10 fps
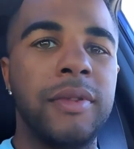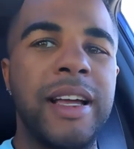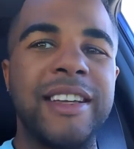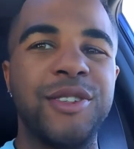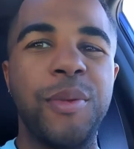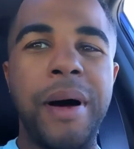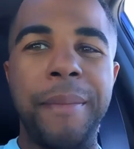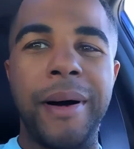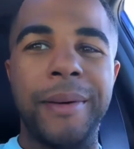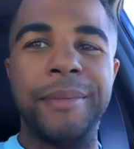has a little
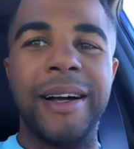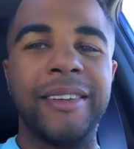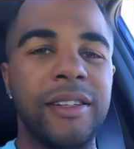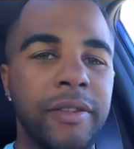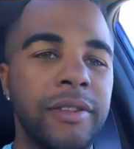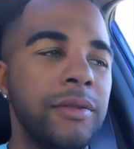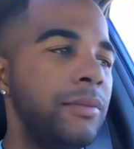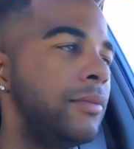pop. I love it.